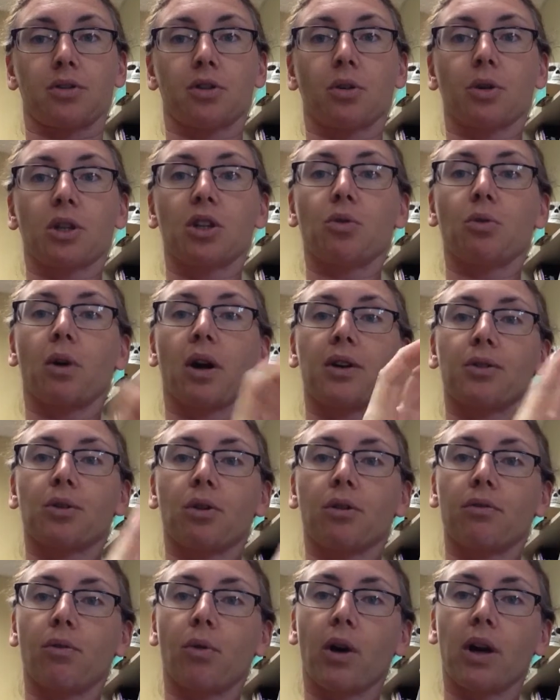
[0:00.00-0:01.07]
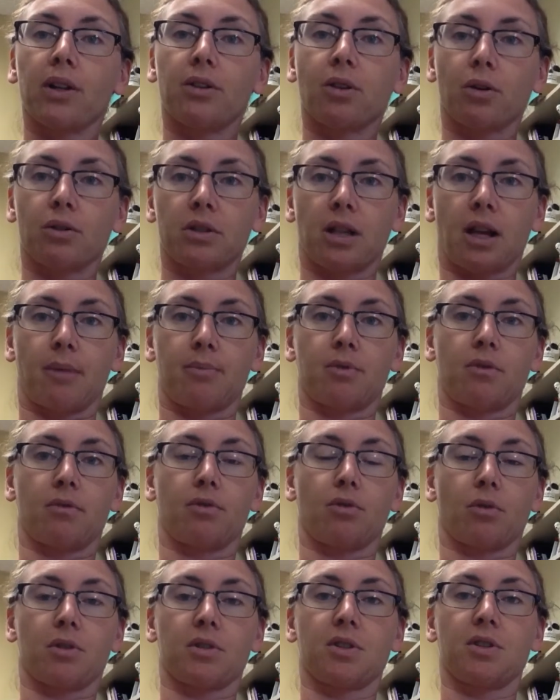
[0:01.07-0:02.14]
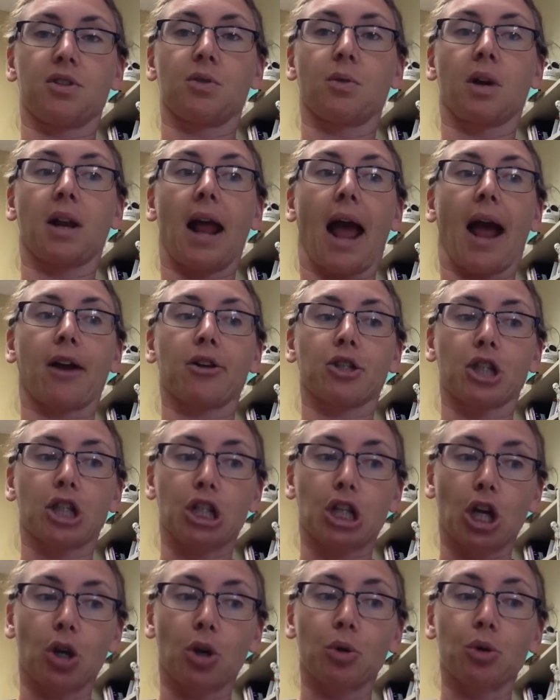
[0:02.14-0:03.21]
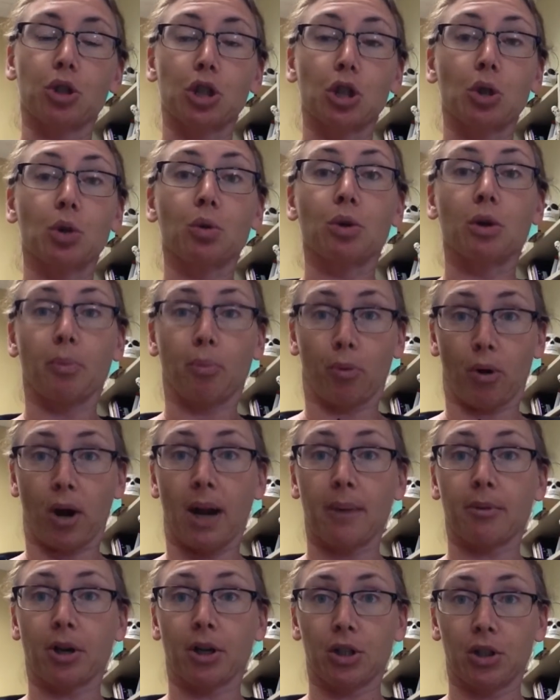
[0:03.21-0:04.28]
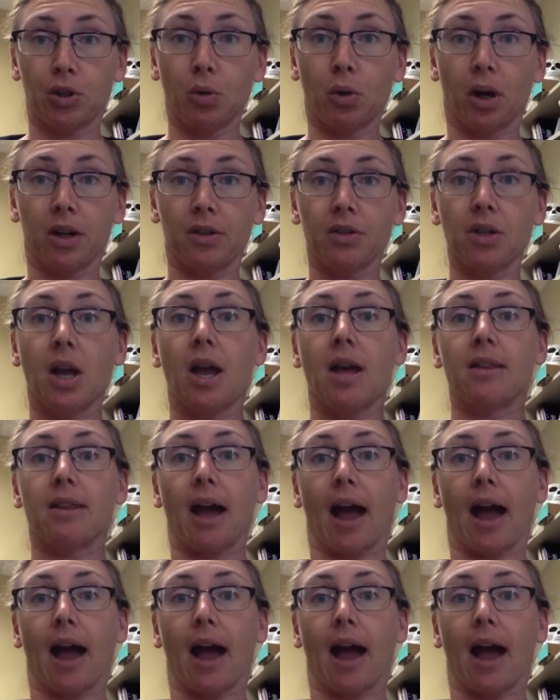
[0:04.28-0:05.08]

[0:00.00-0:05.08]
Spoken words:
So you want to avoid those types of sources. You want to actually go to the primary source, the